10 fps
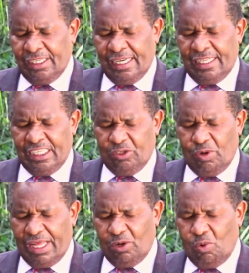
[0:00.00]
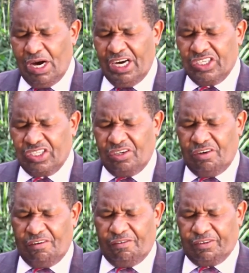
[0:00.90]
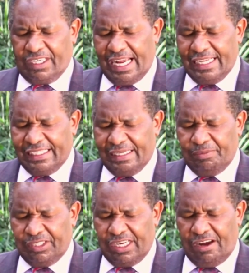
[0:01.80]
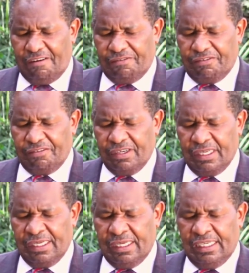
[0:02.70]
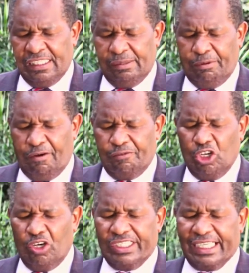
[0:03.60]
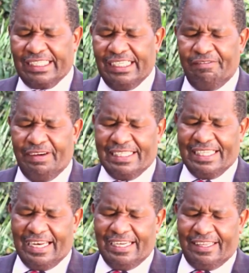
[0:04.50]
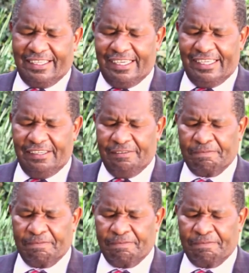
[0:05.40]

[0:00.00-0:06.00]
and these were the words of Christ himself. In the book of John 16, verse 33,